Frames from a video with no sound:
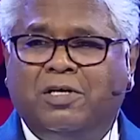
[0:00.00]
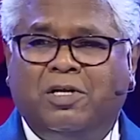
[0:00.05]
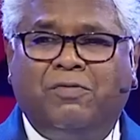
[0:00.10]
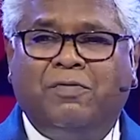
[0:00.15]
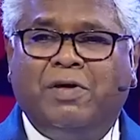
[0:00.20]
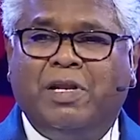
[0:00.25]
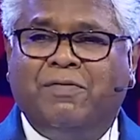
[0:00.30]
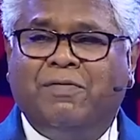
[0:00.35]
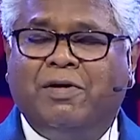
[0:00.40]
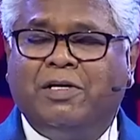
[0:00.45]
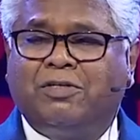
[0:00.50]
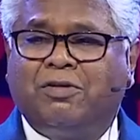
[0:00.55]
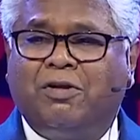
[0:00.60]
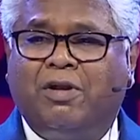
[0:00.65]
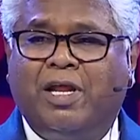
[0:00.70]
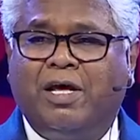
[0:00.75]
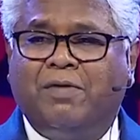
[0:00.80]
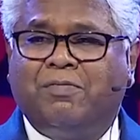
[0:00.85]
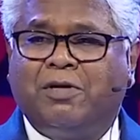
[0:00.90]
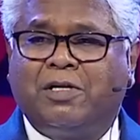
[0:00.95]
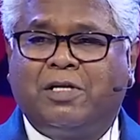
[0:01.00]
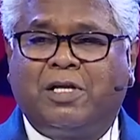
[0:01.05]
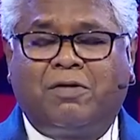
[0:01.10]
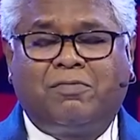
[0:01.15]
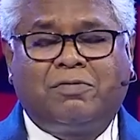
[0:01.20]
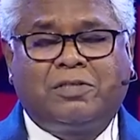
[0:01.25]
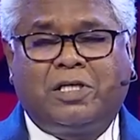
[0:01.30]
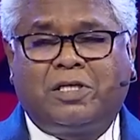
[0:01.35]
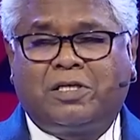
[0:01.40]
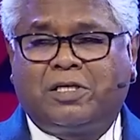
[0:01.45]
You know, when he went to Laban, that
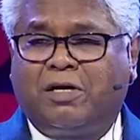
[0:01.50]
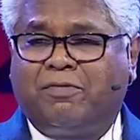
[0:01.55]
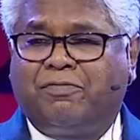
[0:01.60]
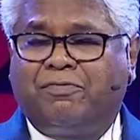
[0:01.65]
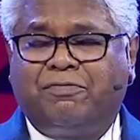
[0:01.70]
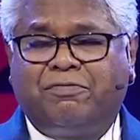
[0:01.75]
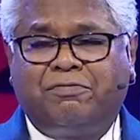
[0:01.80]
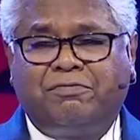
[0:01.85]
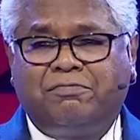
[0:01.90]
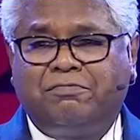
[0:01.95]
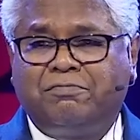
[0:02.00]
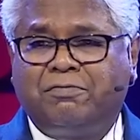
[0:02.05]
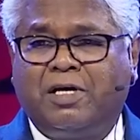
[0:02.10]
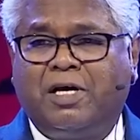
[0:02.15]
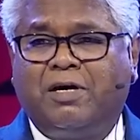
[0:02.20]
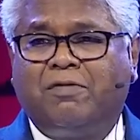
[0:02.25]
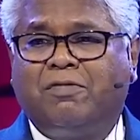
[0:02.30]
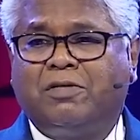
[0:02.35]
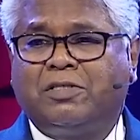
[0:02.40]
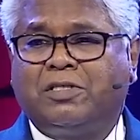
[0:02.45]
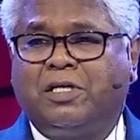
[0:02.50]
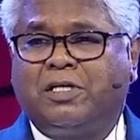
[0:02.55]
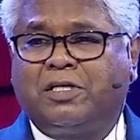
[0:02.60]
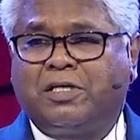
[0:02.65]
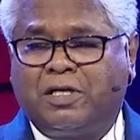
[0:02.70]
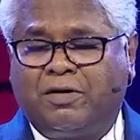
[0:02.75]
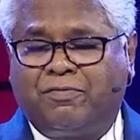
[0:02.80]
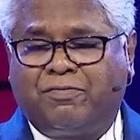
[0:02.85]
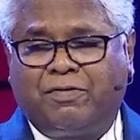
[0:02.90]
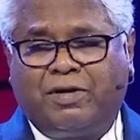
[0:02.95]
was a tough, that was a
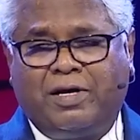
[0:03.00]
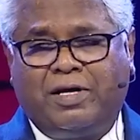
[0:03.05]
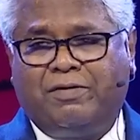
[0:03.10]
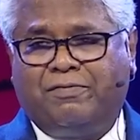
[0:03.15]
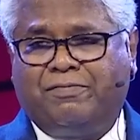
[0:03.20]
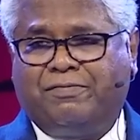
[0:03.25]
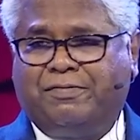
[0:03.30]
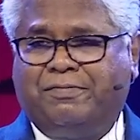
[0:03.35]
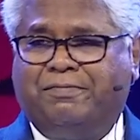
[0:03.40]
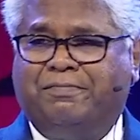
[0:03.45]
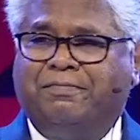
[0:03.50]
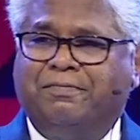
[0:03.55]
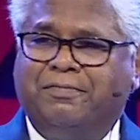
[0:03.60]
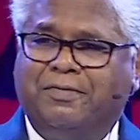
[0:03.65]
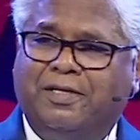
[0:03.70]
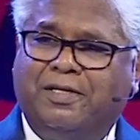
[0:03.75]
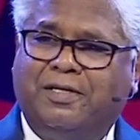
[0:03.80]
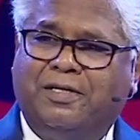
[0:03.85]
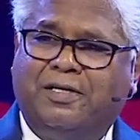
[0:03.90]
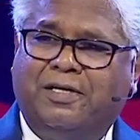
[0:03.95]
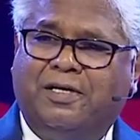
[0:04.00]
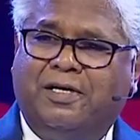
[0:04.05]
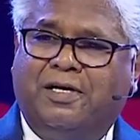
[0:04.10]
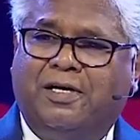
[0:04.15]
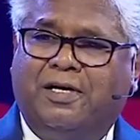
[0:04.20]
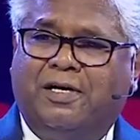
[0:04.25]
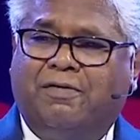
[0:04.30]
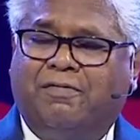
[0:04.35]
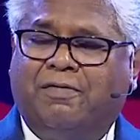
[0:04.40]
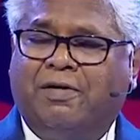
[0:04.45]
tough life.
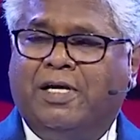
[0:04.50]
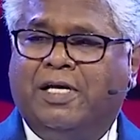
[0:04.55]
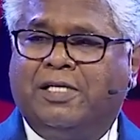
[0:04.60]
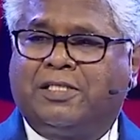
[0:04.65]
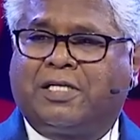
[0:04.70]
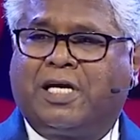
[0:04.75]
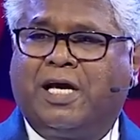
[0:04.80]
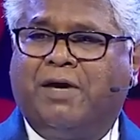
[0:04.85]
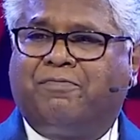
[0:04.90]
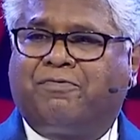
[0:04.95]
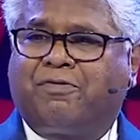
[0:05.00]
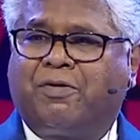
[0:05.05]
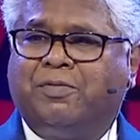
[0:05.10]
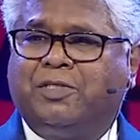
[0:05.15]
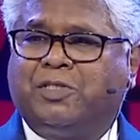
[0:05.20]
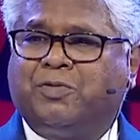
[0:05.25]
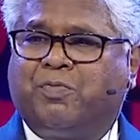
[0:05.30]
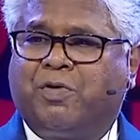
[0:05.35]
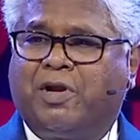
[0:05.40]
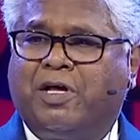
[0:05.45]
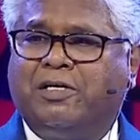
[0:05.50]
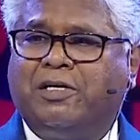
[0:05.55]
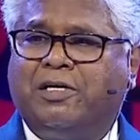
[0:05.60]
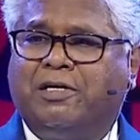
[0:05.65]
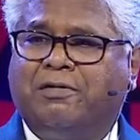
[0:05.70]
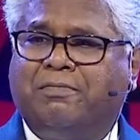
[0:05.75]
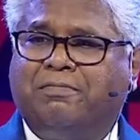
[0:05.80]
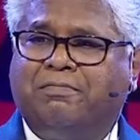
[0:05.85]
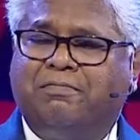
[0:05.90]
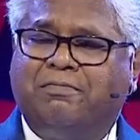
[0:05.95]
When he escaped from his
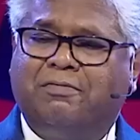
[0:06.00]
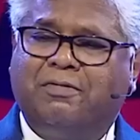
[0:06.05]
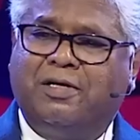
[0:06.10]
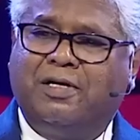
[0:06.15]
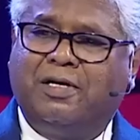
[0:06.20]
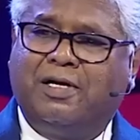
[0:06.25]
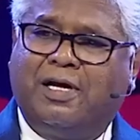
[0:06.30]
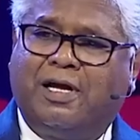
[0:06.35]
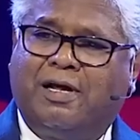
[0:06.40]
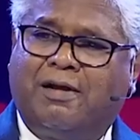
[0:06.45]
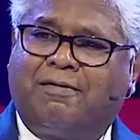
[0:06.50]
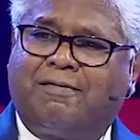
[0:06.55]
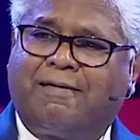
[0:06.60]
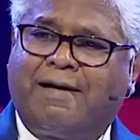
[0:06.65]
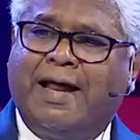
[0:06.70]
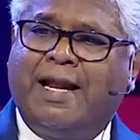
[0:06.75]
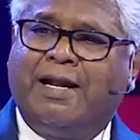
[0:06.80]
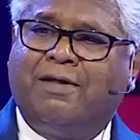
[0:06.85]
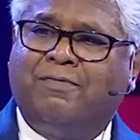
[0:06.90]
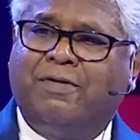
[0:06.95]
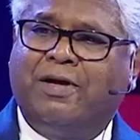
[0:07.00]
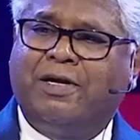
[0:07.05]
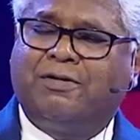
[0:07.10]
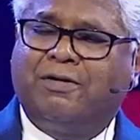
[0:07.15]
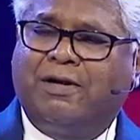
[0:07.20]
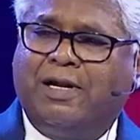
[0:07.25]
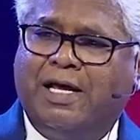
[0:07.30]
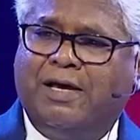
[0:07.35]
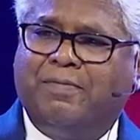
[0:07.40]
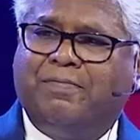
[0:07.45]
brother and ran away
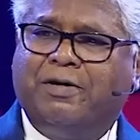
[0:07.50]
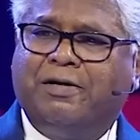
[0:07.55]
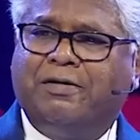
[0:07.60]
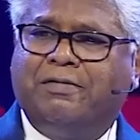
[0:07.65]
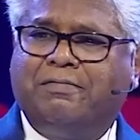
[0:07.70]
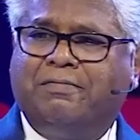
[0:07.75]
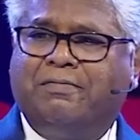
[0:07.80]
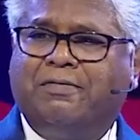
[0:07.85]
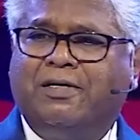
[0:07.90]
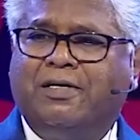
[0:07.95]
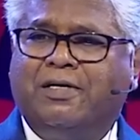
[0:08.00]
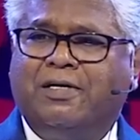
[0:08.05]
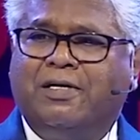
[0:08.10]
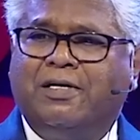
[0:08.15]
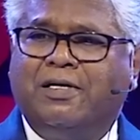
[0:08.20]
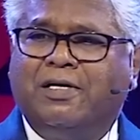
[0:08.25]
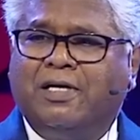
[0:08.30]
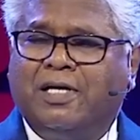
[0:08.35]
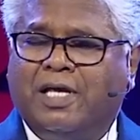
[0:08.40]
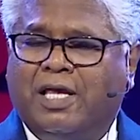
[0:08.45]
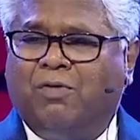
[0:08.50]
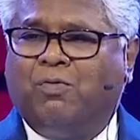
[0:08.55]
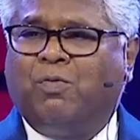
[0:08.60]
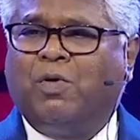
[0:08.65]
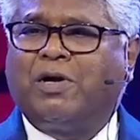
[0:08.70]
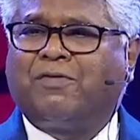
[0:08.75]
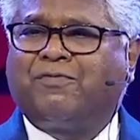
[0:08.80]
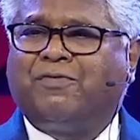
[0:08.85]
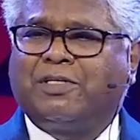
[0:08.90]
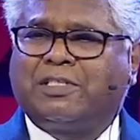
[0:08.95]
to Laban, he
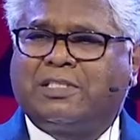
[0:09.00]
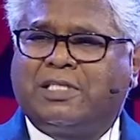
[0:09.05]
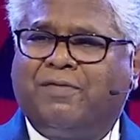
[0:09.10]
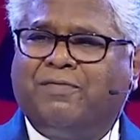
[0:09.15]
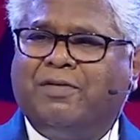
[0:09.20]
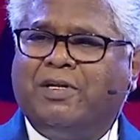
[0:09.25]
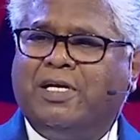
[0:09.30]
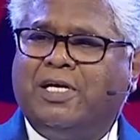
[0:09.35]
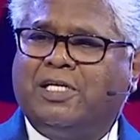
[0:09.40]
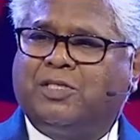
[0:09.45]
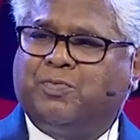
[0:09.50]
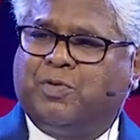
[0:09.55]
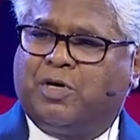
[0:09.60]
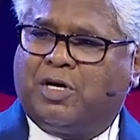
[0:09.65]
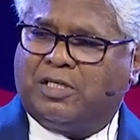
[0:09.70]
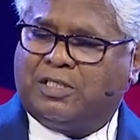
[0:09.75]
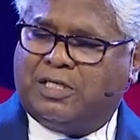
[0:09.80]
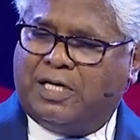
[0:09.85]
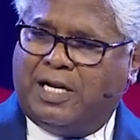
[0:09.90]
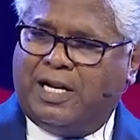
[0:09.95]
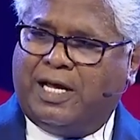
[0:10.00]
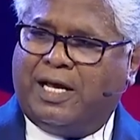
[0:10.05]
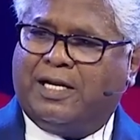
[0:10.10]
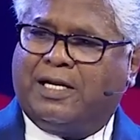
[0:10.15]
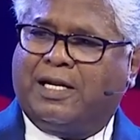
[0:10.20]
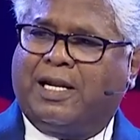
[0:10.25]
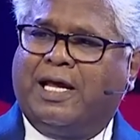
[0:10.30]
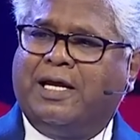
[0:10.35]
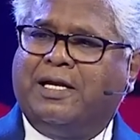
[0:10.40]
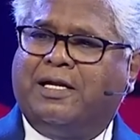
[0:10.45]
worked for seven years because he
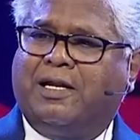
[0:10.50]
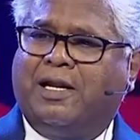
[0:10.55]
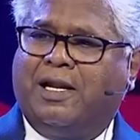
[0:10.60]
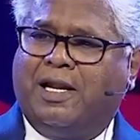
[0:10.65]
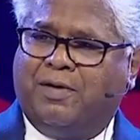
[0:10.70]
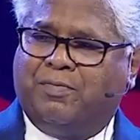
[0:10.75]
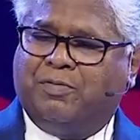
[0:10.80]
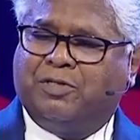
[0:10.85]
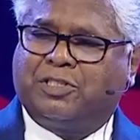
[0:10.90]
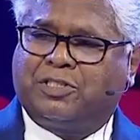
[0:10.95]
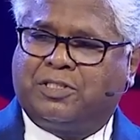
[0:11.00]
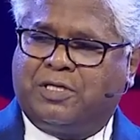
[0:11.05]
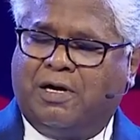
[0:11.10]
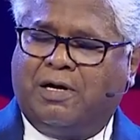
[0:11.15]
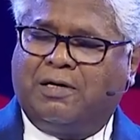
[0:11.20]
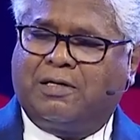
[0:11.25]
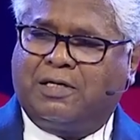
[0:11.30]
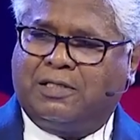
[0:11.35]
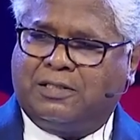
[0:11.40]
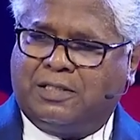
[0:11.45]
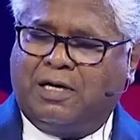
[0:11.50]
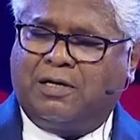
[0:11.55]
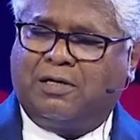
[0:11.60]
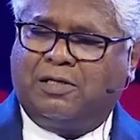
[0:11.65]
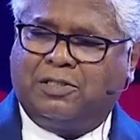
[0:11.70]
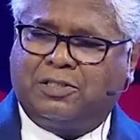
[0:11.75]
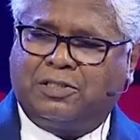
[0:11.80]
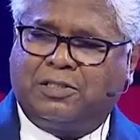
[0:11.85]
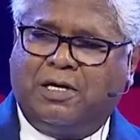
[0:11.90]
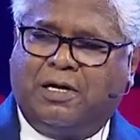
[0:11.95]
liked Laban's daughter, his
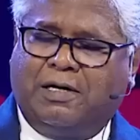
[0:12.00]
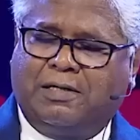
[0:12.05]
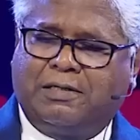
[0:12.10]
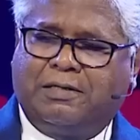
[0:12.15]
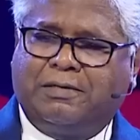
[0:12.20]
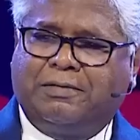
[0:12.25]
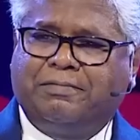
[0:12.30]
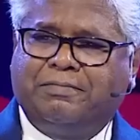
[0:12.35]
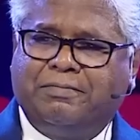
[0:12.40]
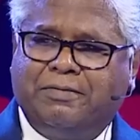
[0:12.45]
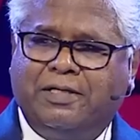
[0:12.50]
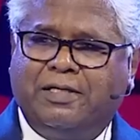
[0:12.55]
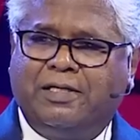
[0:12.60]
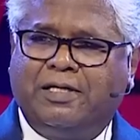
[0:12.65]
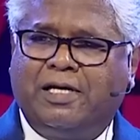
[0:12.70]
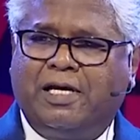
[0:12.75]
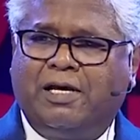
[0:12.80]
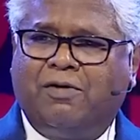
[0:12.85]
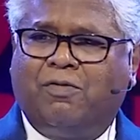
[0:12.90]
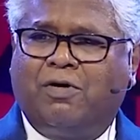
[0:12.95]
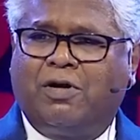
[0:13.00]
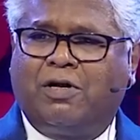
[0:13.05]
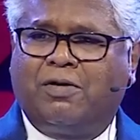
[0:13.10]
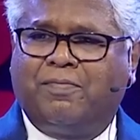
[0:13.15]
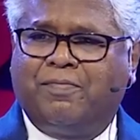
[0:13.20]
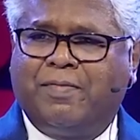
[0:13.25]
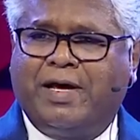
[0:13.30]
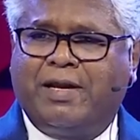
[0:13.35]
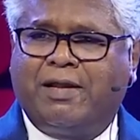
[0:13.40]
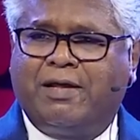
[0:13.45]
uncle's daughter. He wanted to
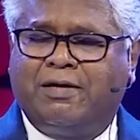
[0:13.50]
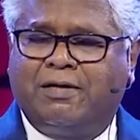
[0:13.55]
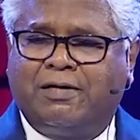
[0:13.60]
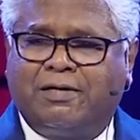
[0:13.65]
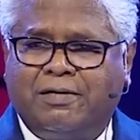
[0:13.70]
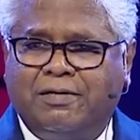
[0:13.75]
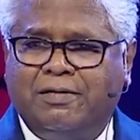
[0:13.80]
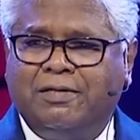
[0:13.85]
marry her.